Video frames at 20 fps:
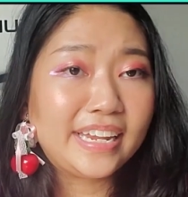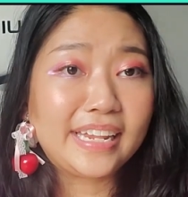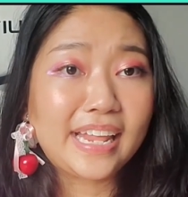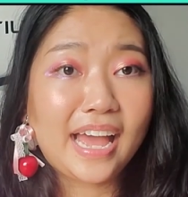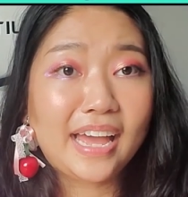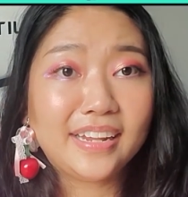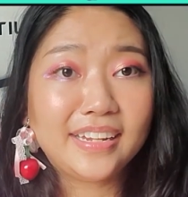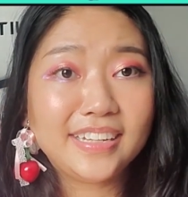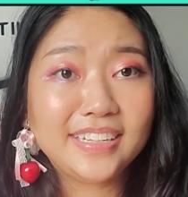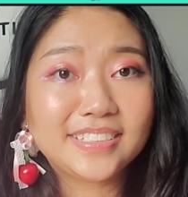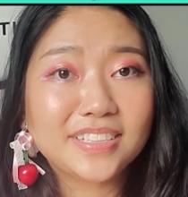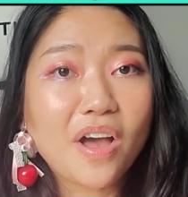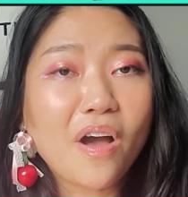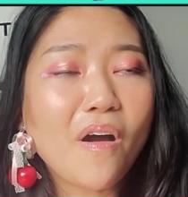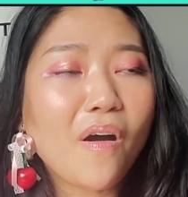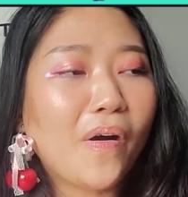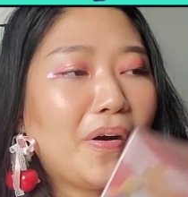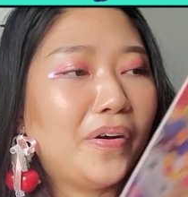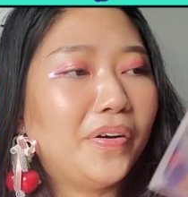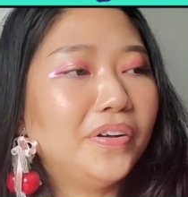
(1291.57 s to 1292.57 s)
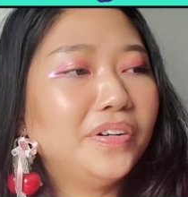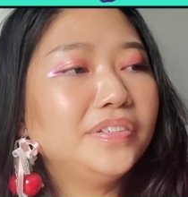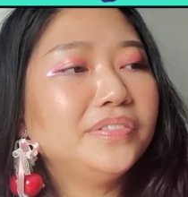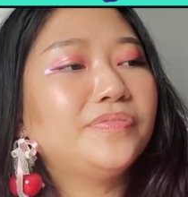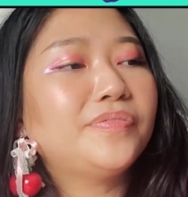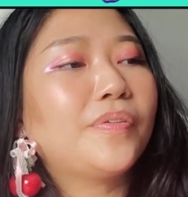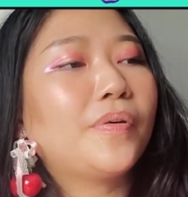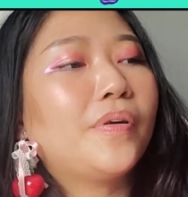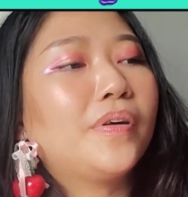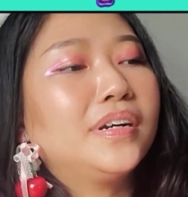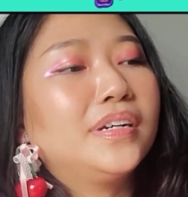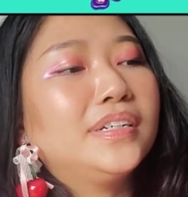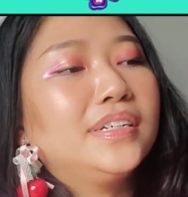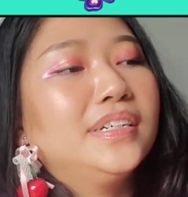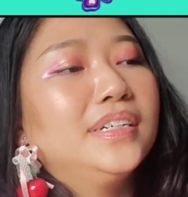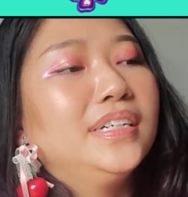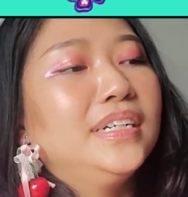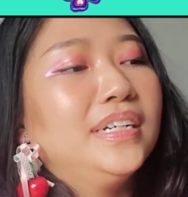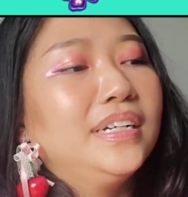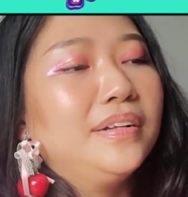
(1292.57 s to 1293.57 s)
that is all
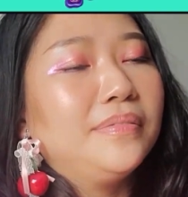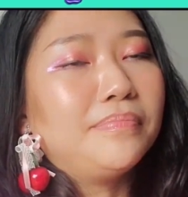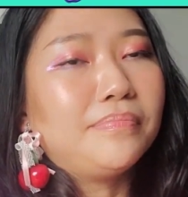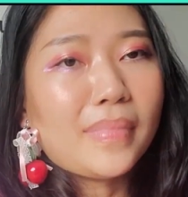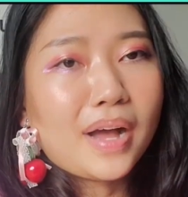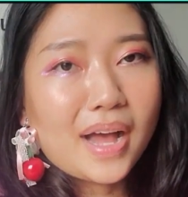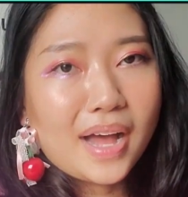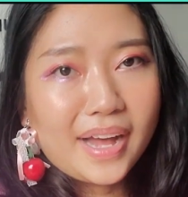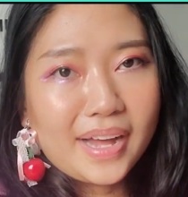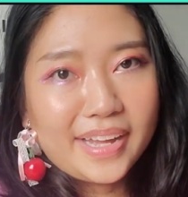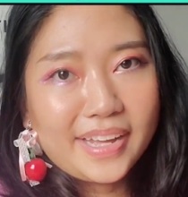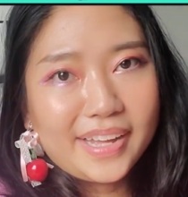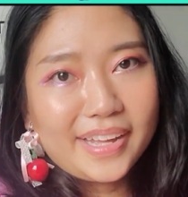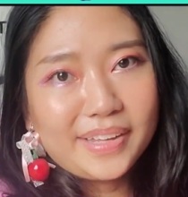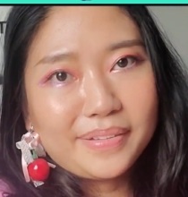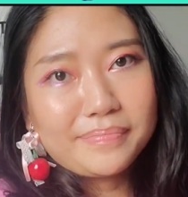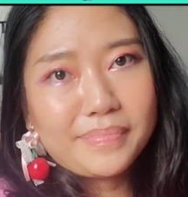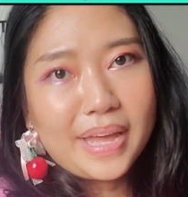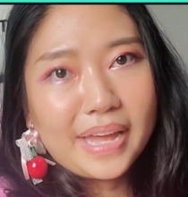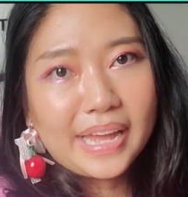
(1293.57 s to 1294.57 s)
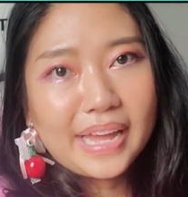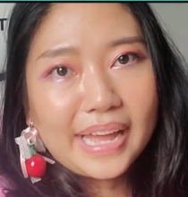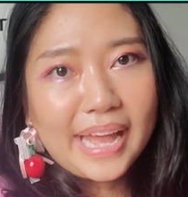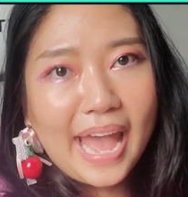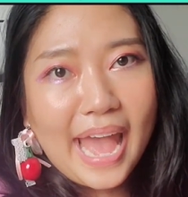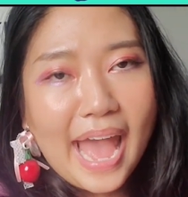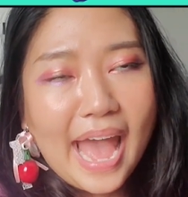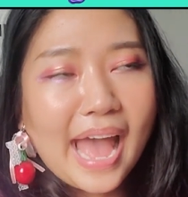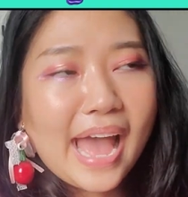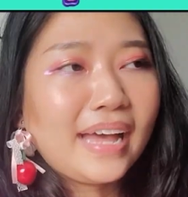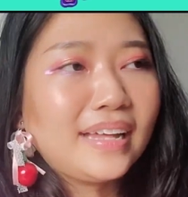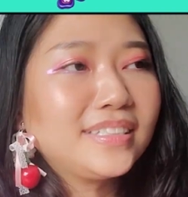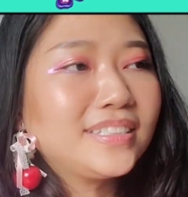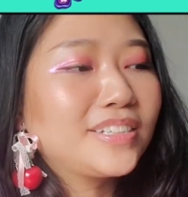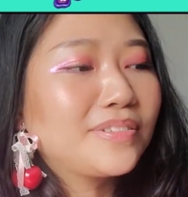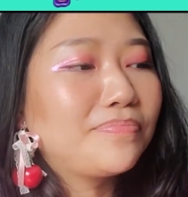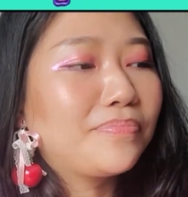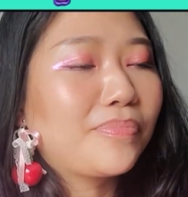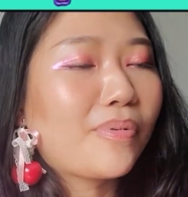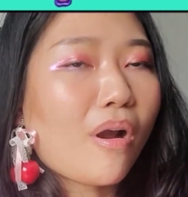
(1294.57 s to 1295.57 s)
for my
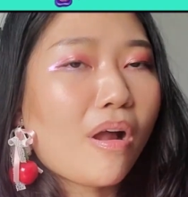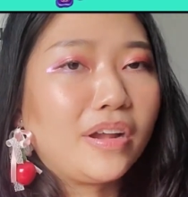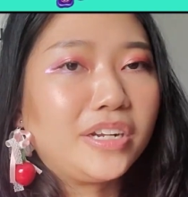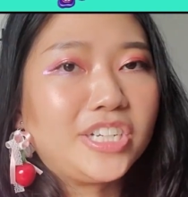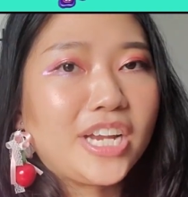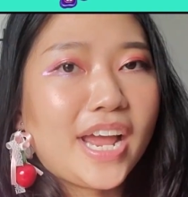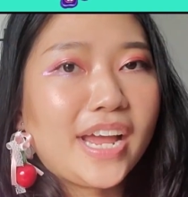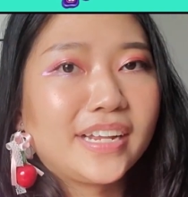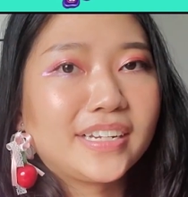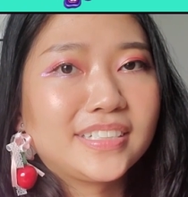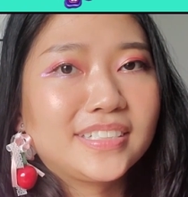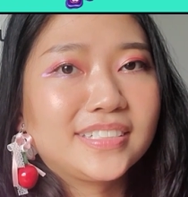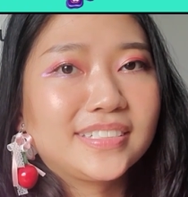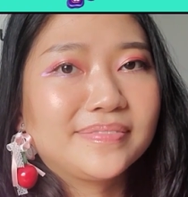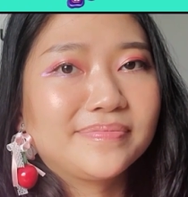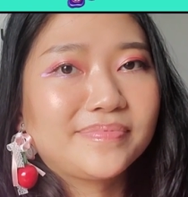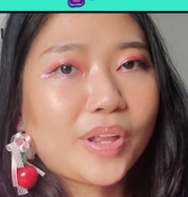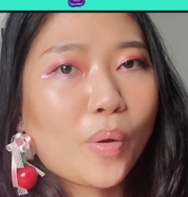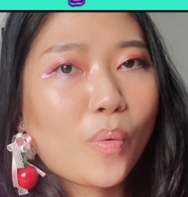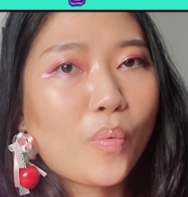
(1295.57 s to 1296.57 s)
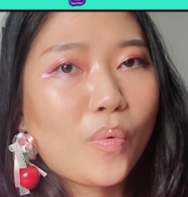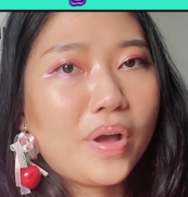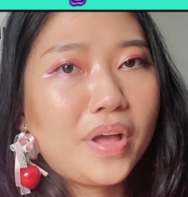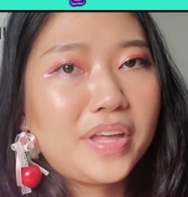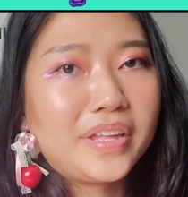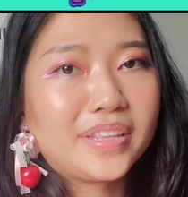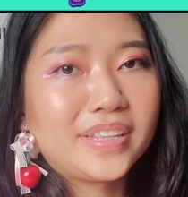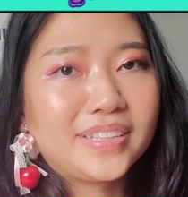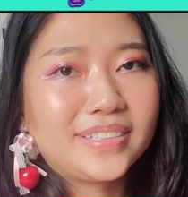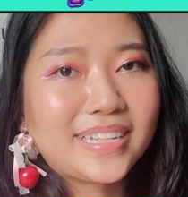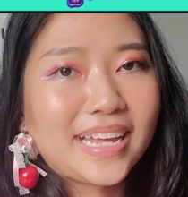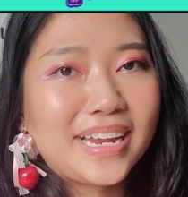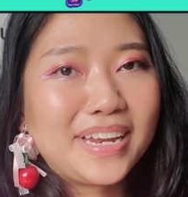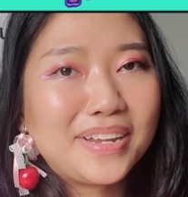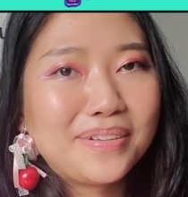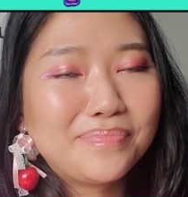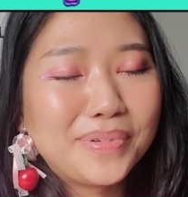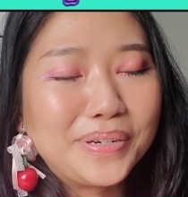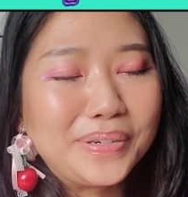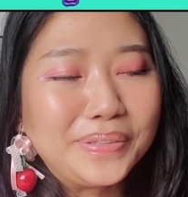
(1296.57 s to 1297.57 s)
MEGACAT project with
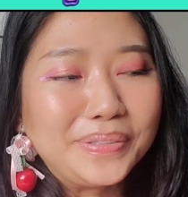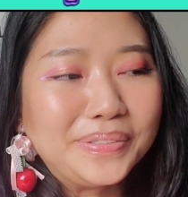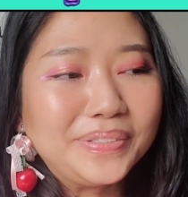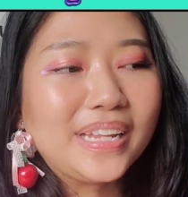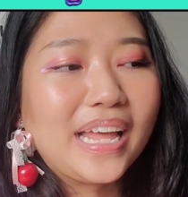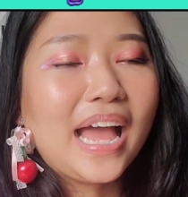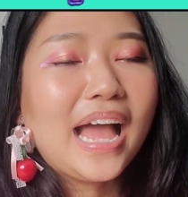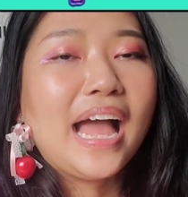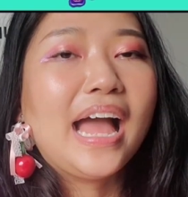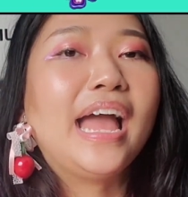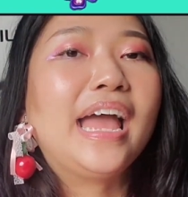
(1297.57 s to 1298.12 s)
Sailor Moon,